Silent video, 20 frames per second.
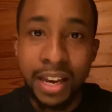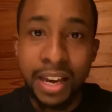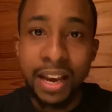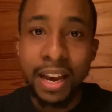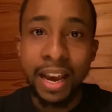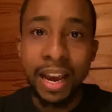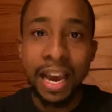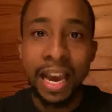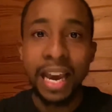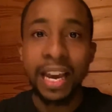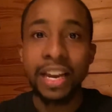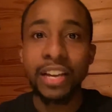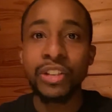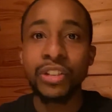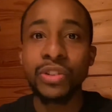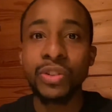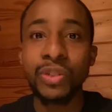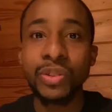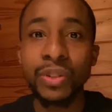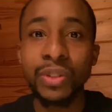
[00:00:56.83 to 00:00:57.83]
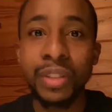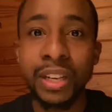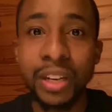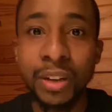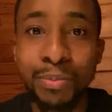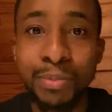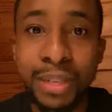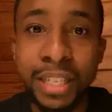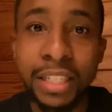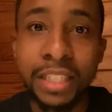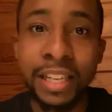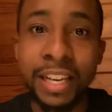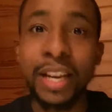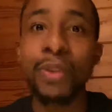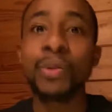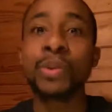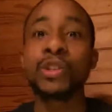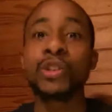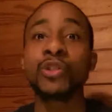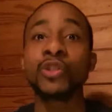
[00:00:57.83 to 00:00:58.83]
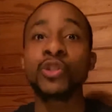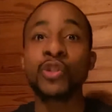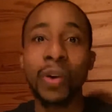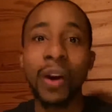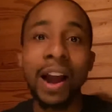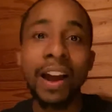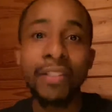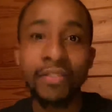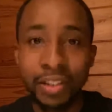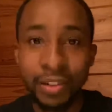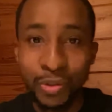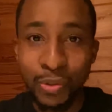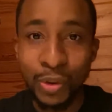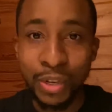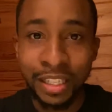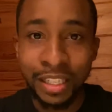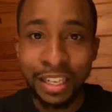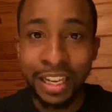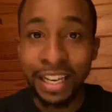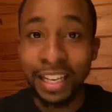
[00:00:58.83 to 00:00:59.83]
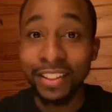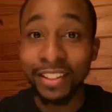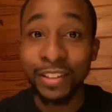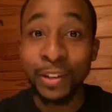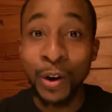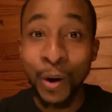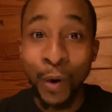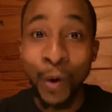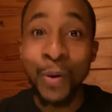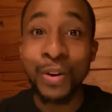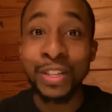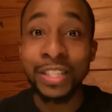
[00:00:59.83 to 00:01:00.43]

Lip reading: And there'll be a day where you're driving one day and the car is